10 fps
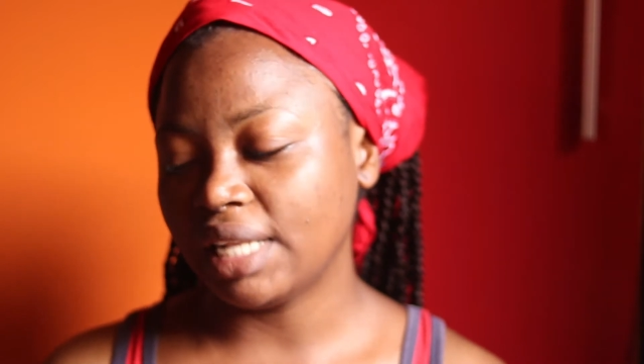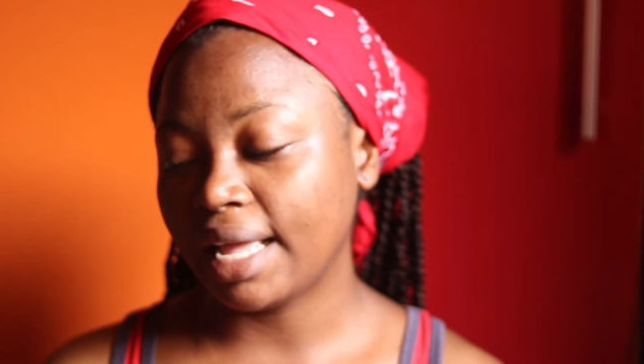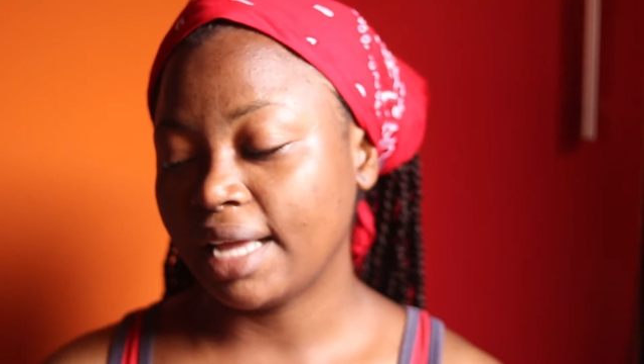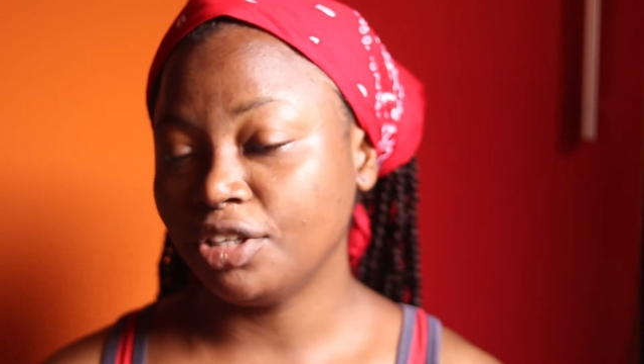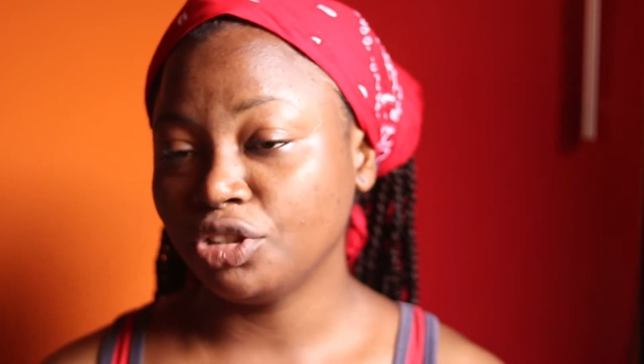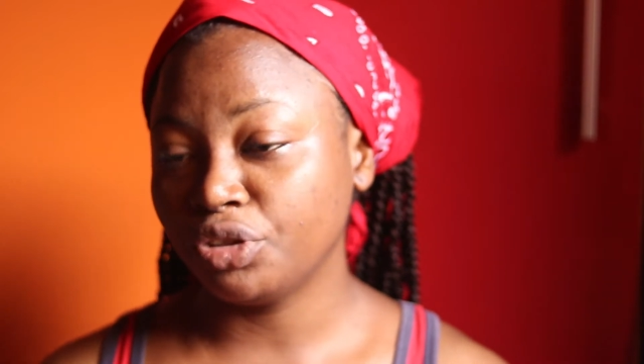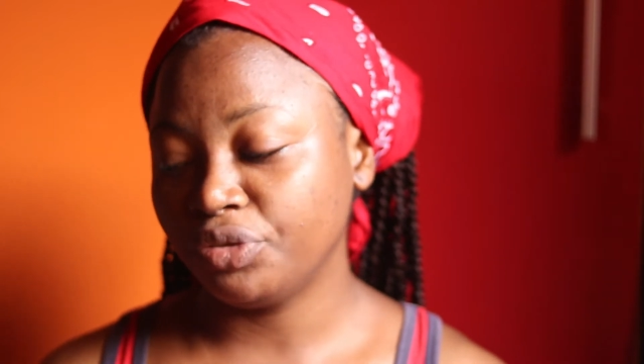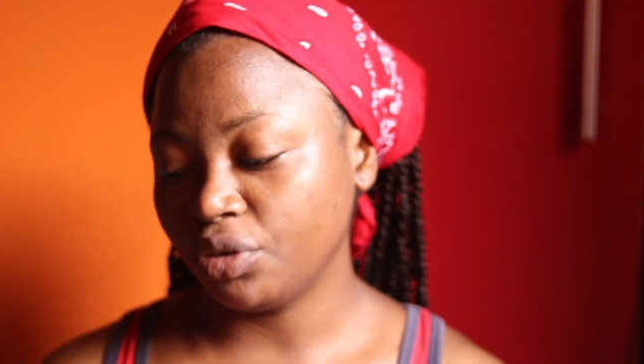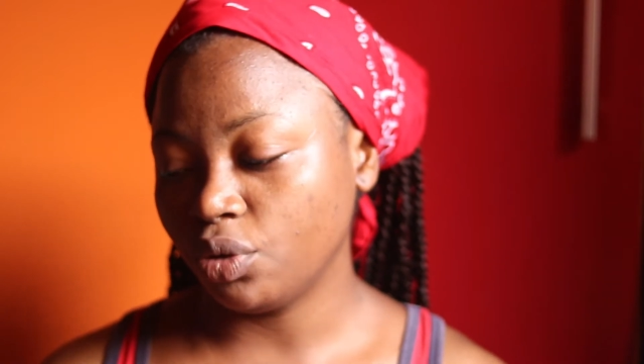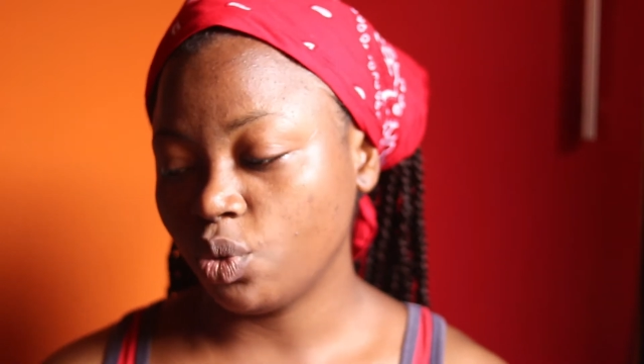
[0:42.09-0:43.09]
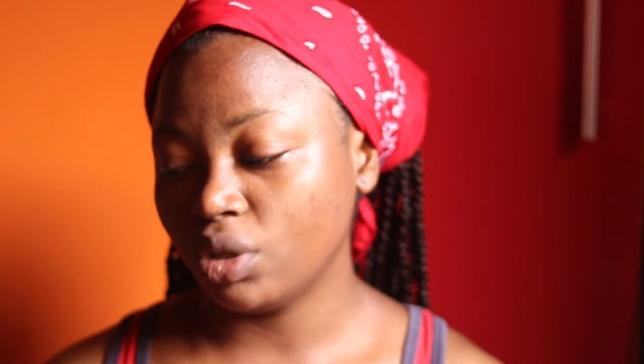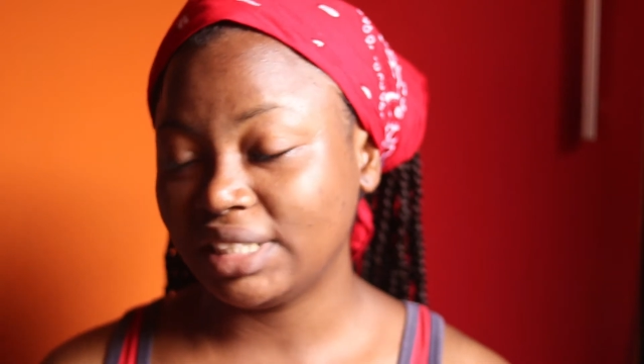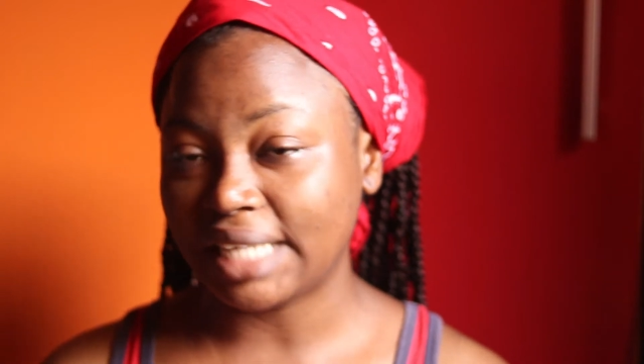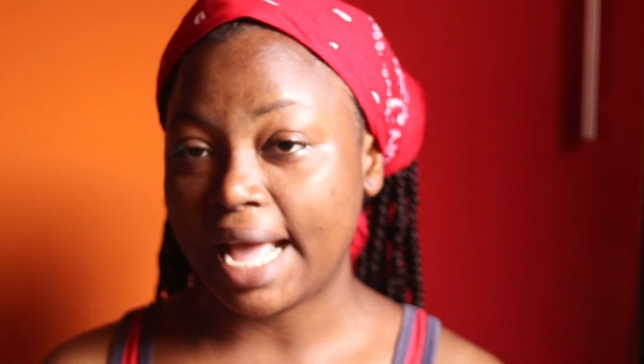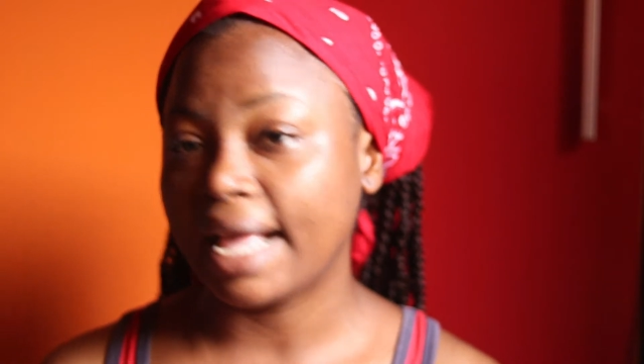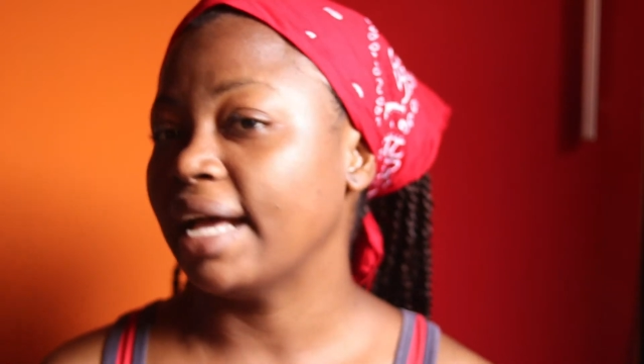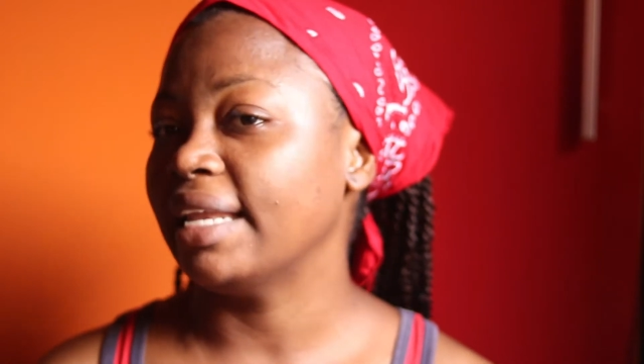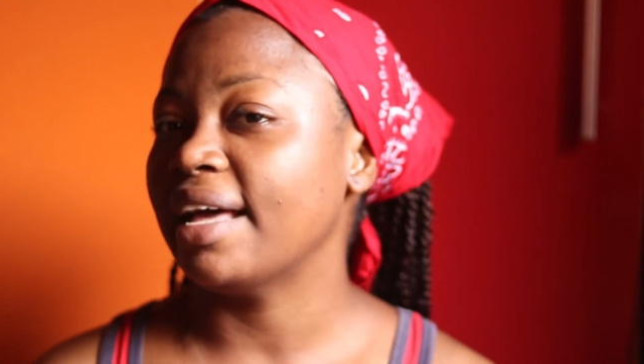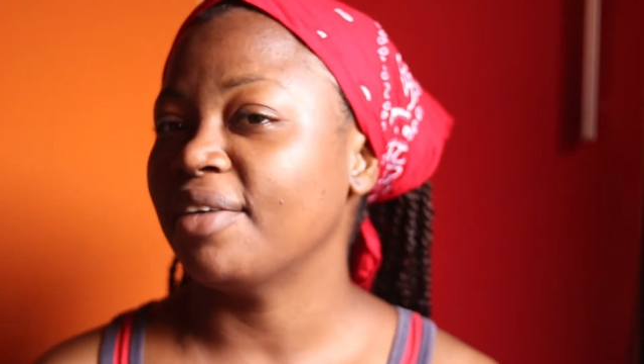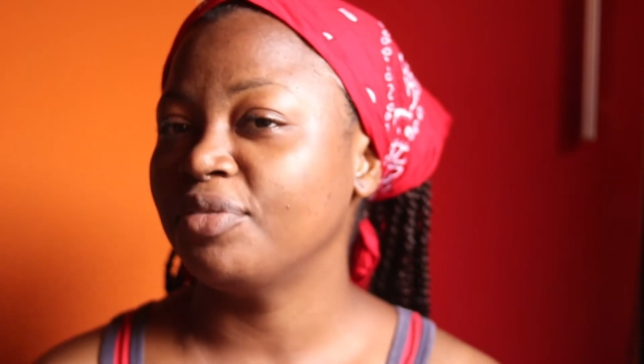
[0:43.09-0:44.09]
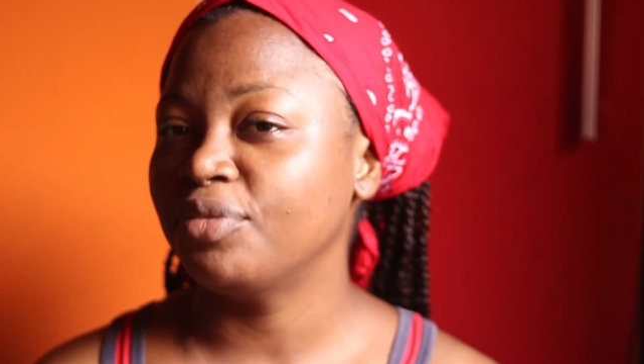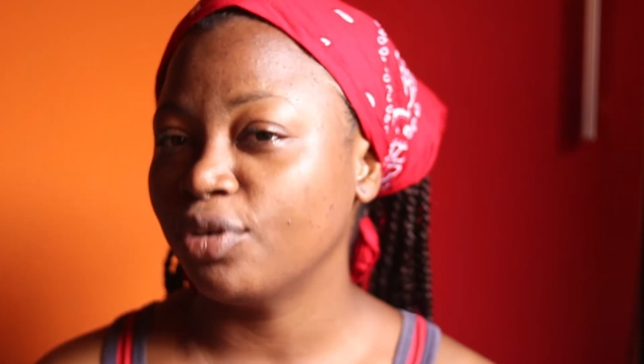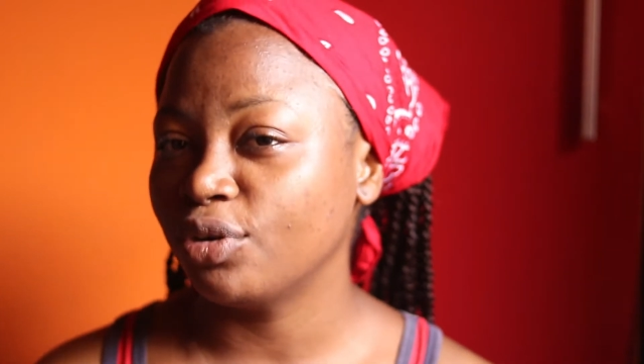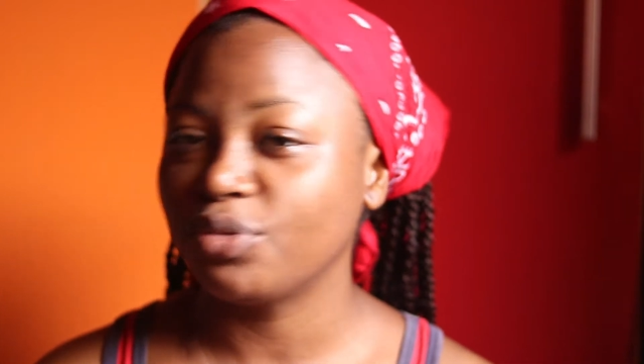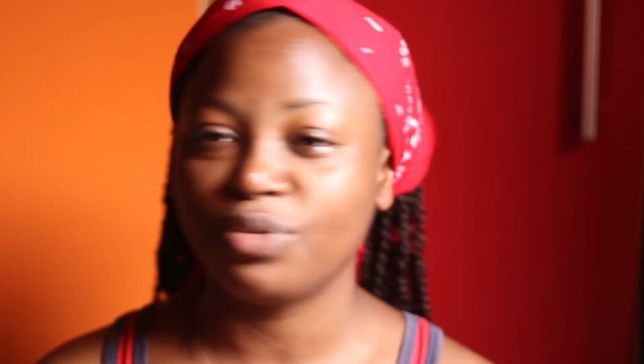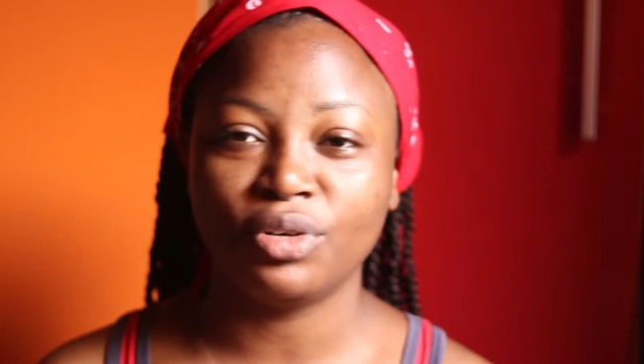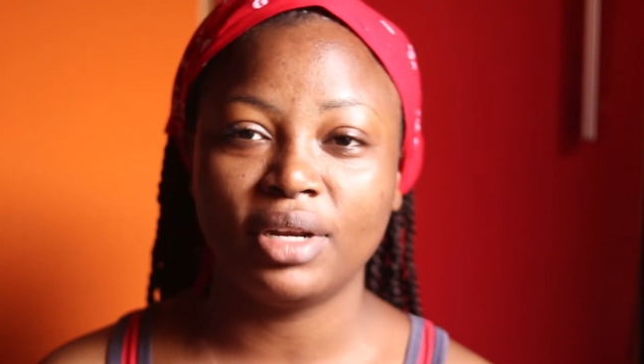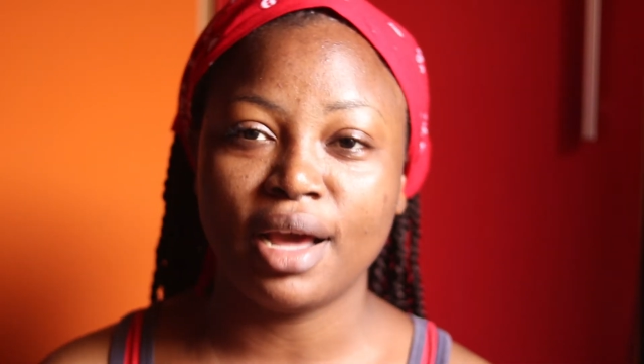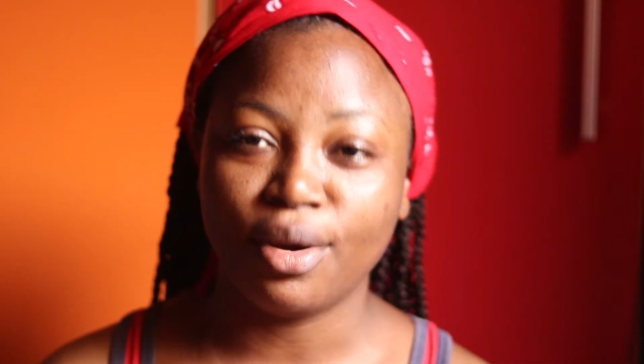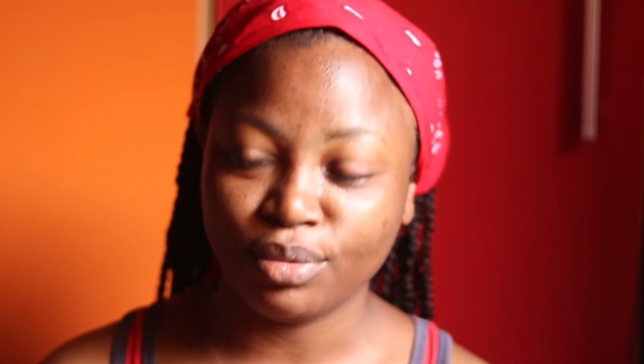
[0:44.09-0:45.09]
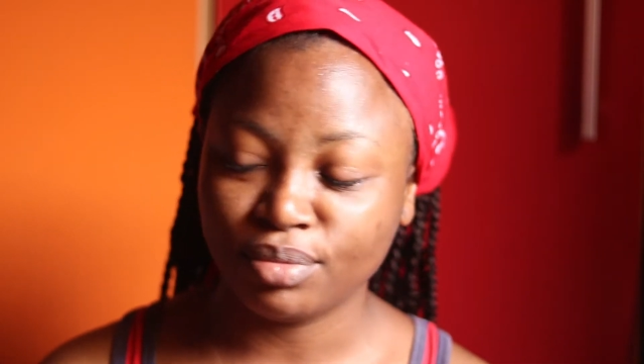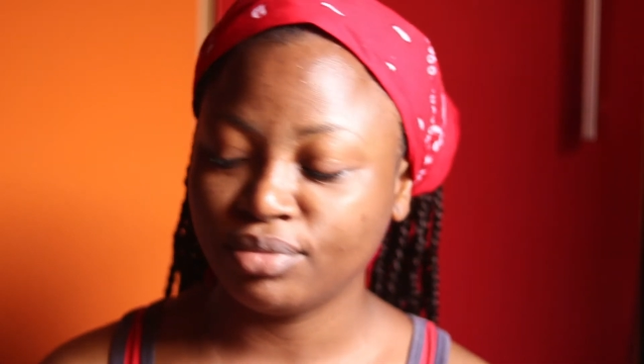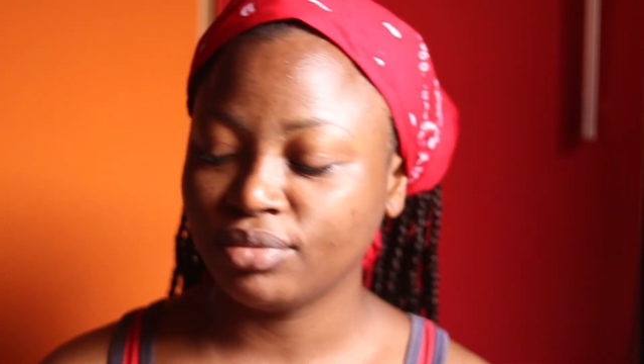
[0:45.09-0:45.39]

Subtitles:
Like, I just go for what I can afford for now,